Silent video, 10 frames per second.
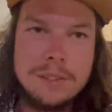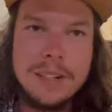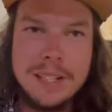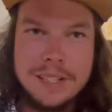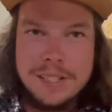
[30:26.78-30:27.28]

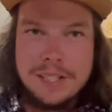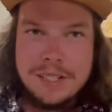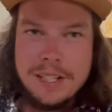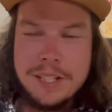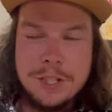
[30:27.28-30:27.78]
right? Because
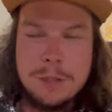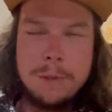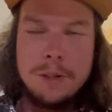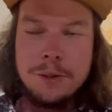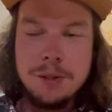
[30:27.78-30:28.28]
it's
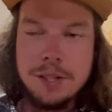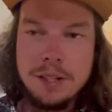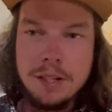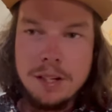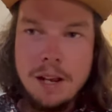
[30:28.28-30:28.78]
super
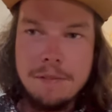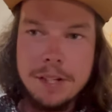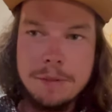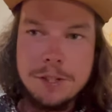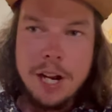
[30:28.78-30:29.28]
annoying having
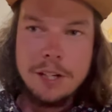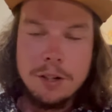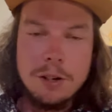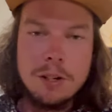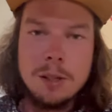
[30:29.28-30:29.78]
to jack your
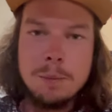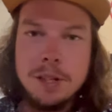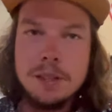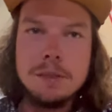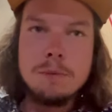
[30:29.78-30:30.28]
car up
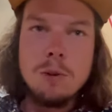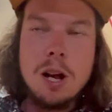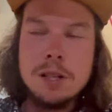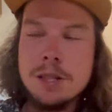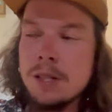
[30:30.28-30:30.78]
on
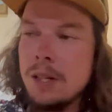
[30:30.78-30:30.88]
rocks.